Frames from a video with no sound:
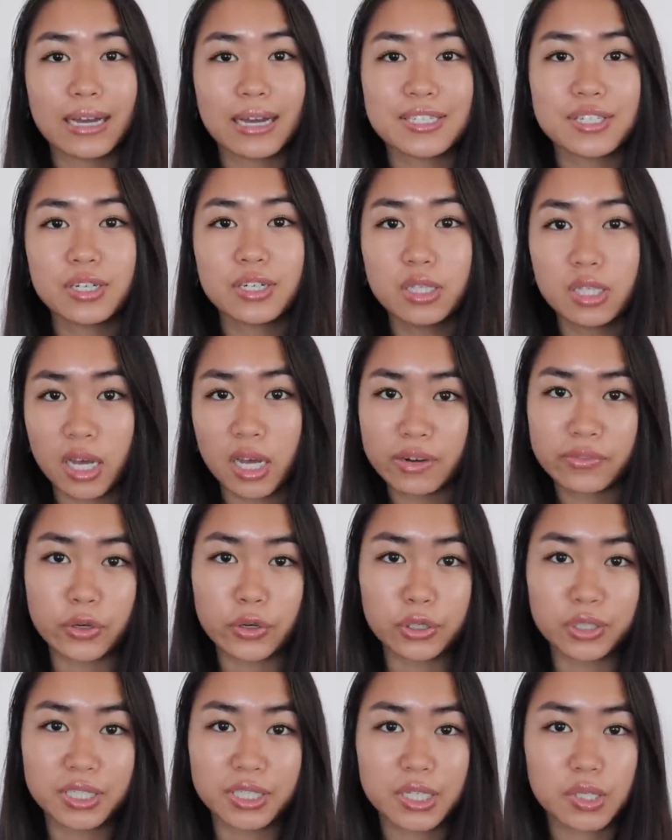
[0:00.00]
I did a lot of
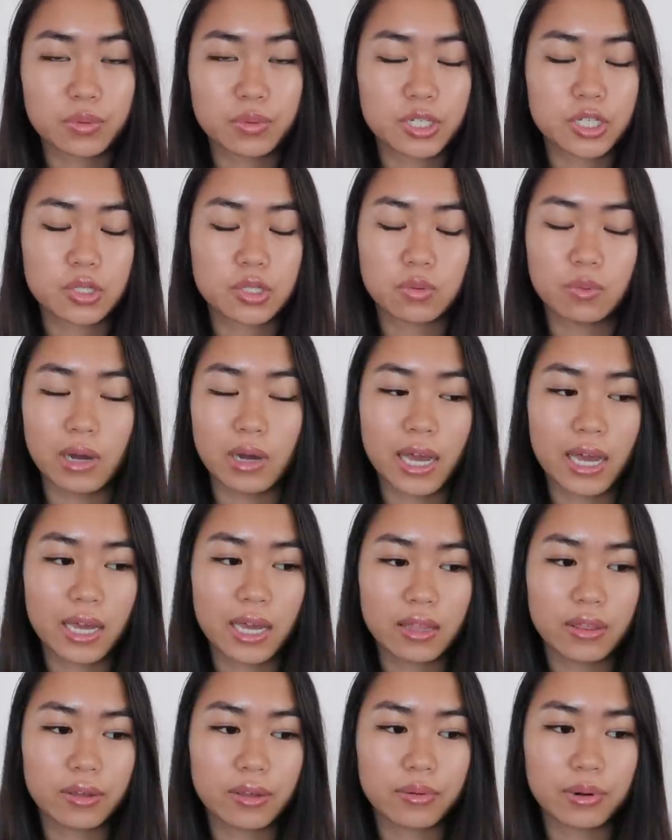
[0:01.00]
earlies, which is
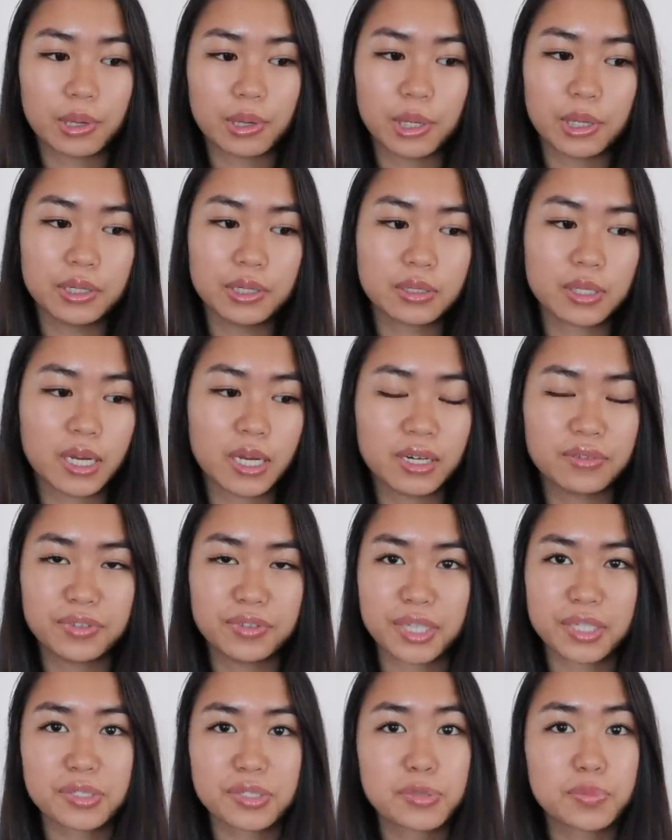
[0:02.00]
why they were all kind of
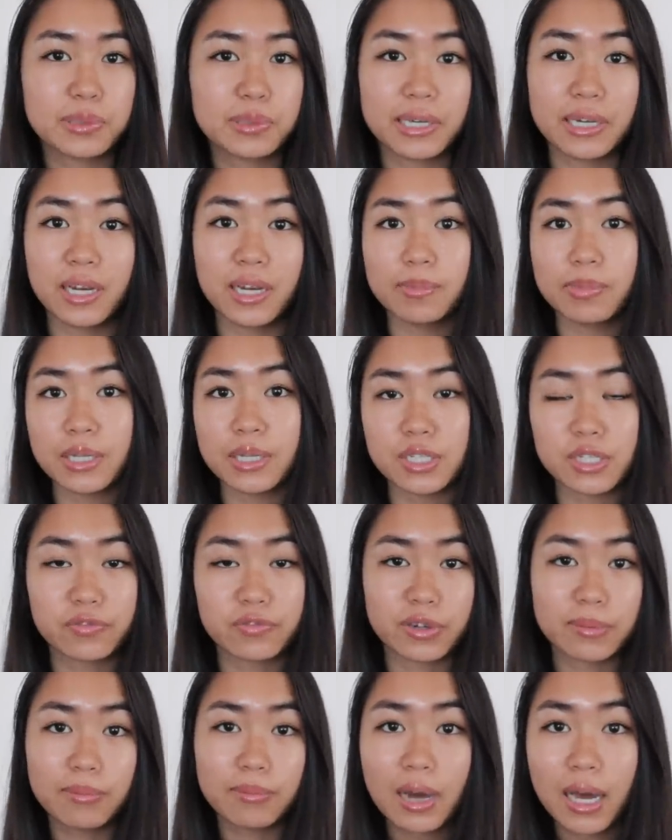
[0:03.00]
like split up in
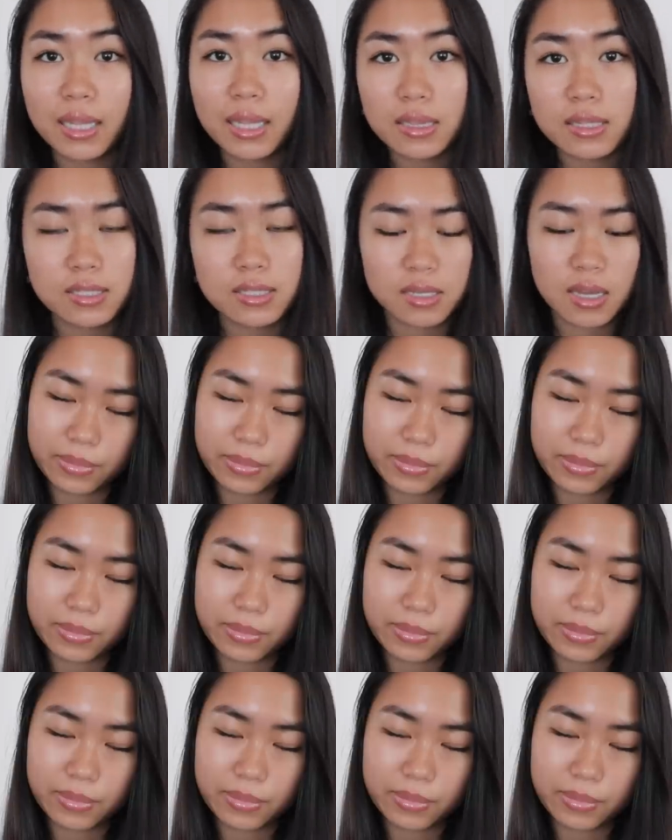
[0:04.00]
different months.